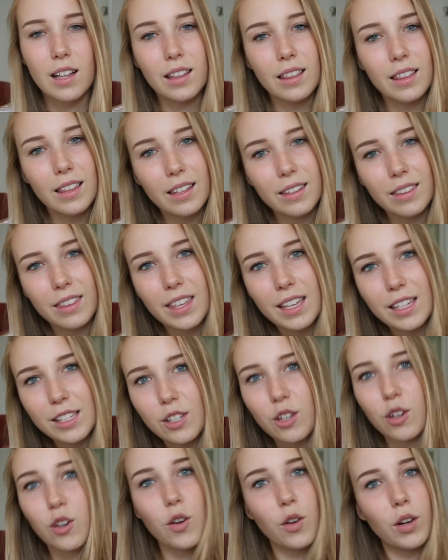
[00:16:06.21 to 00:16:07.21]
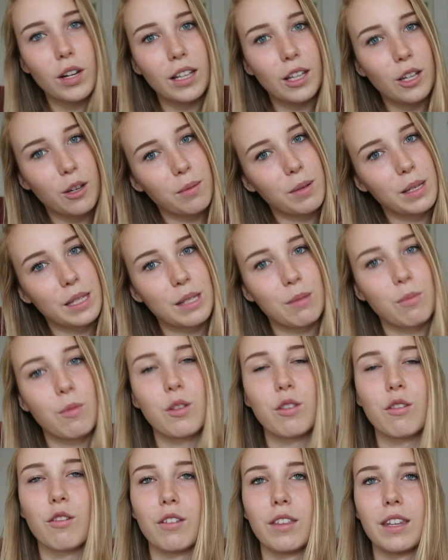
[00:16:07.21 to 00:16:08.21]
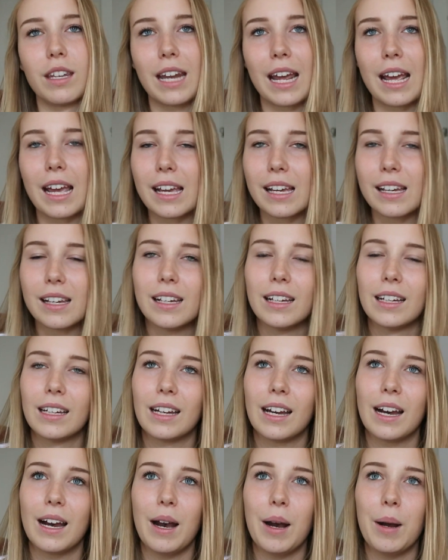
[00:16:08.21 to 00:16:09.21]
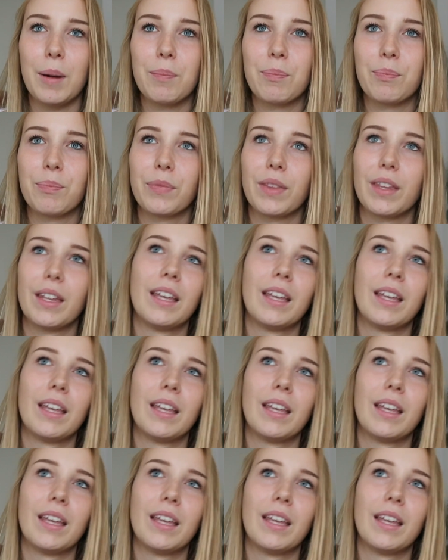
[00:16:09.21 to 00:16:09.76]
well, things could have gone a little bit smoother on the day. But